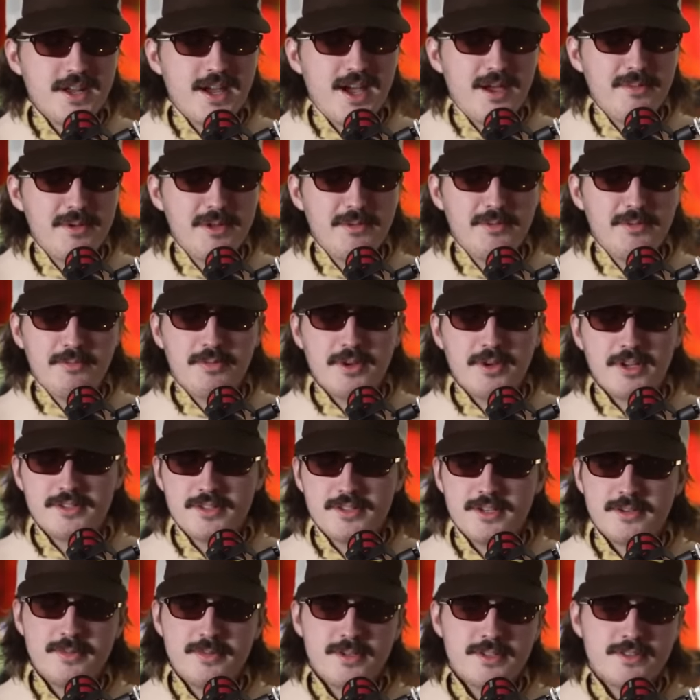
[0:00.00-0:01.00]
I mean, we probably talked
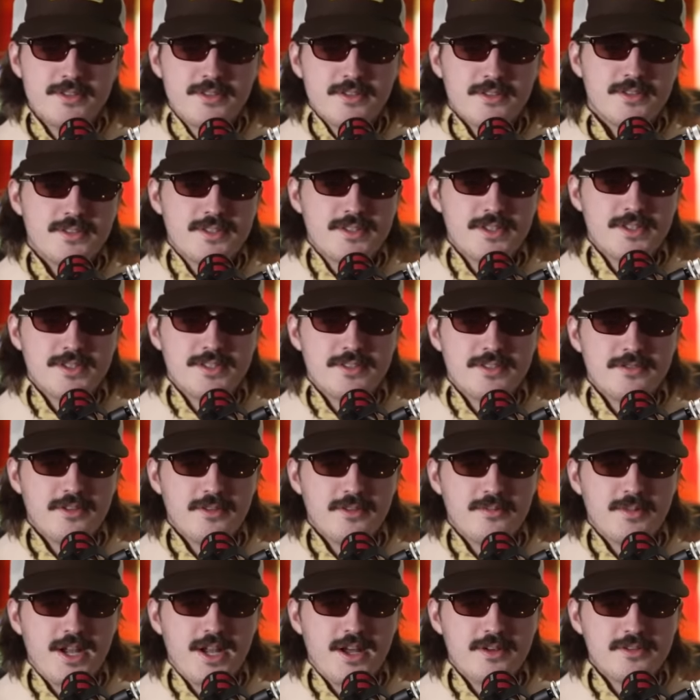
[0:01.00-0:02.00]
about it so extensively,
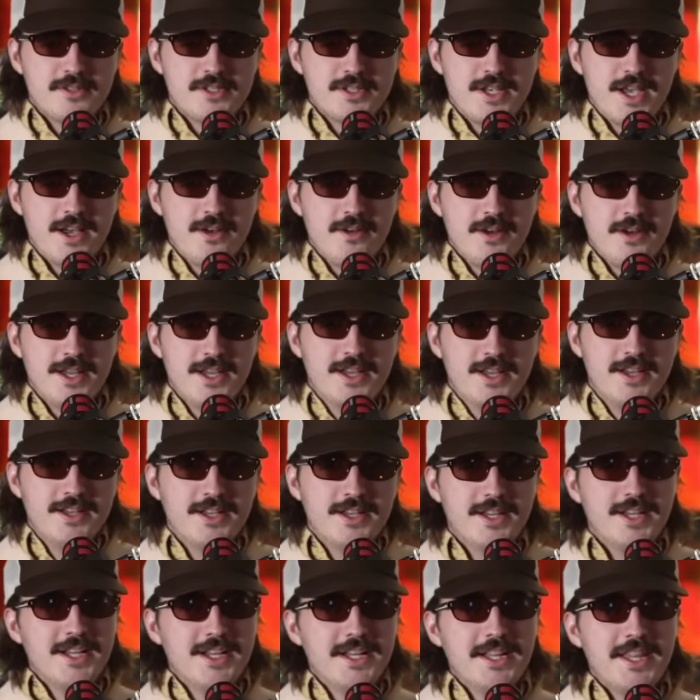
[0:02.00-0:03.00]
but how scary
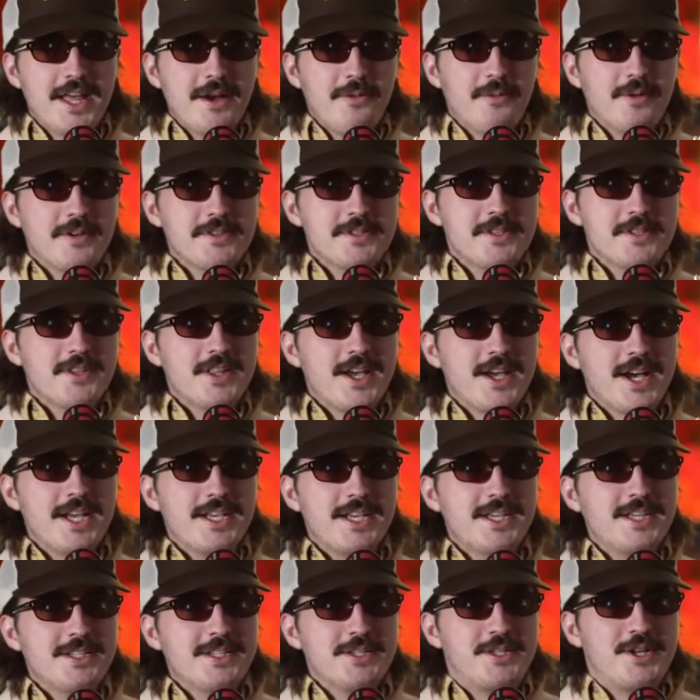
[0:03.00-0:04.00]
that was on the
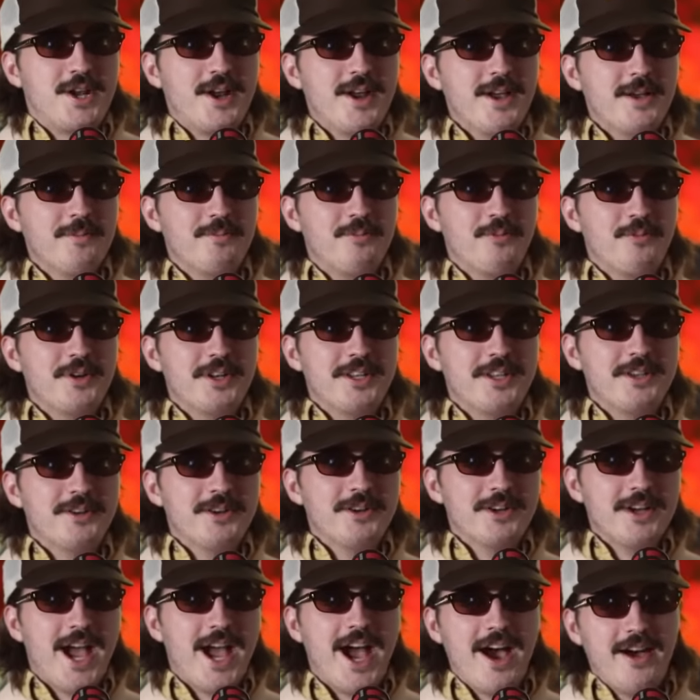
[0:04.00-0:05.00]
hiking trip when you were
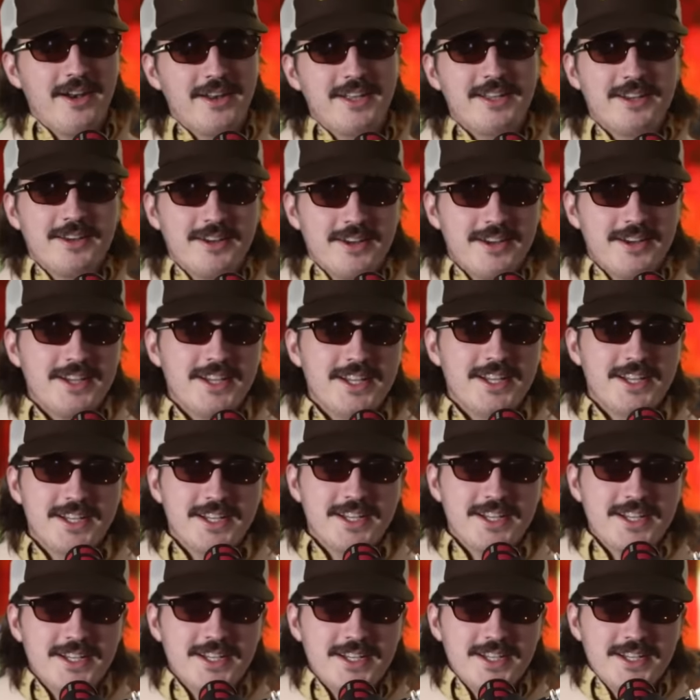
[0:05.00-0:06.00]
out of your
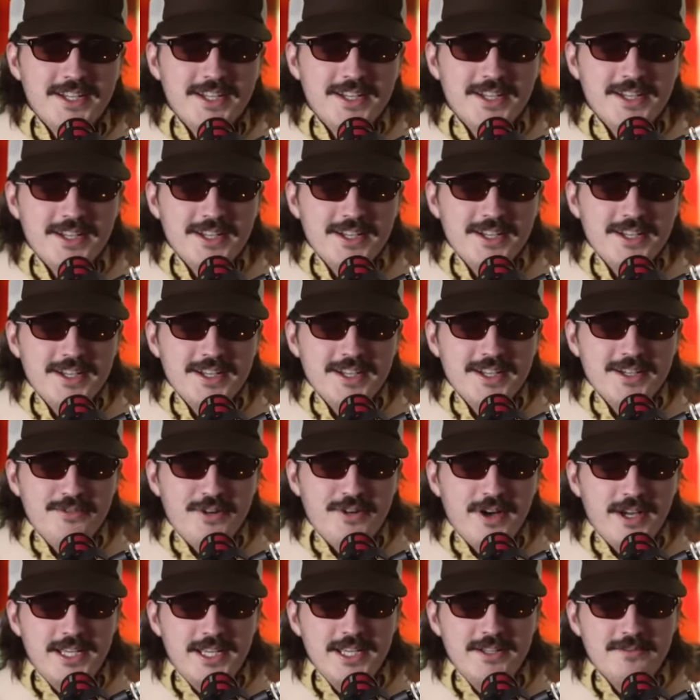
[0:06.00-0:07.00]

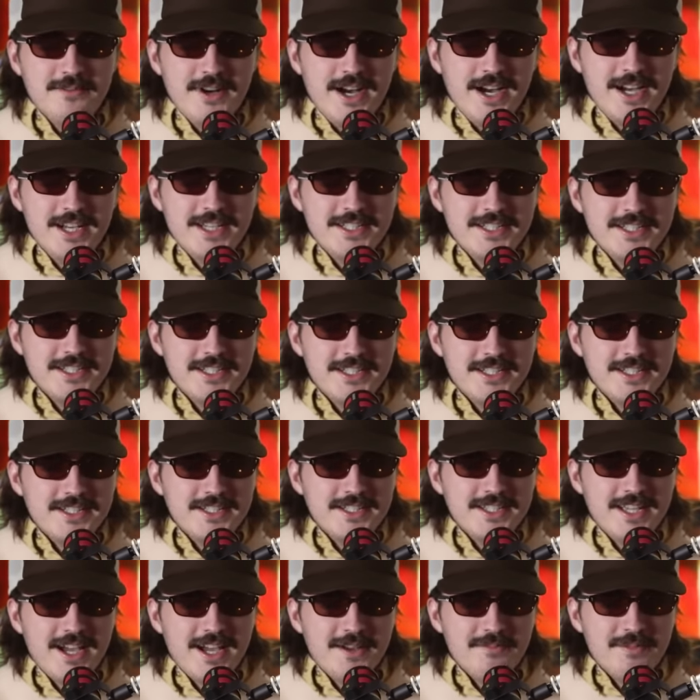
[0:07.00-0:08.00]
fucking mind. And
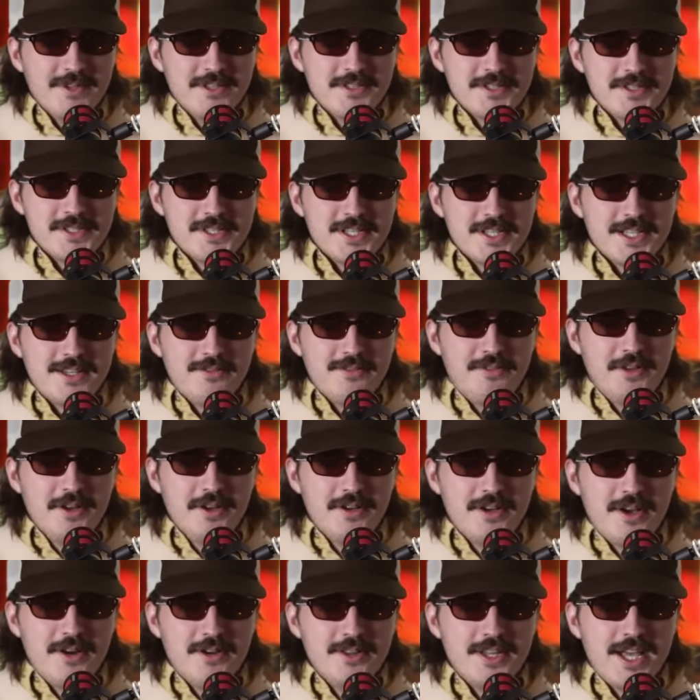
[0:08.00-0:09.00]
yeah, Bizzle's like, if you don't
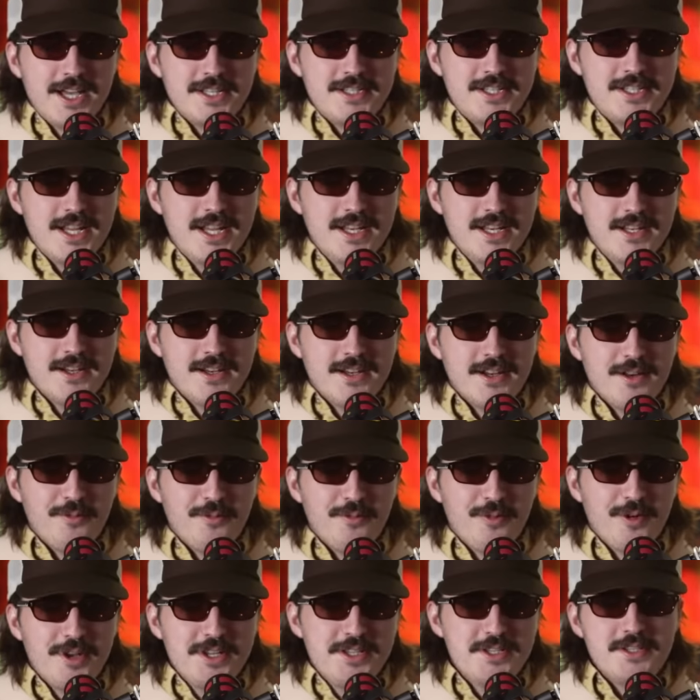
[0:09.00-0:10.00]
go in that tent, you're gonna
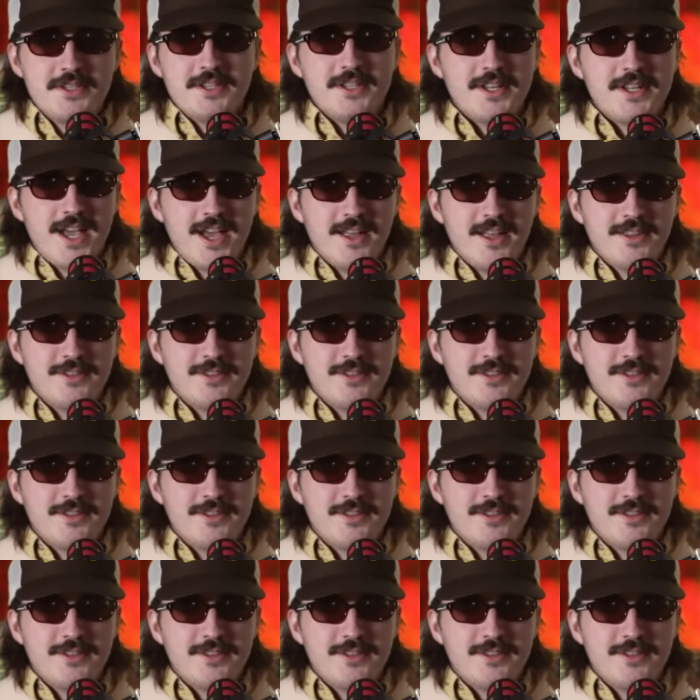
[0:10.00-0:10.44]
freeze to death.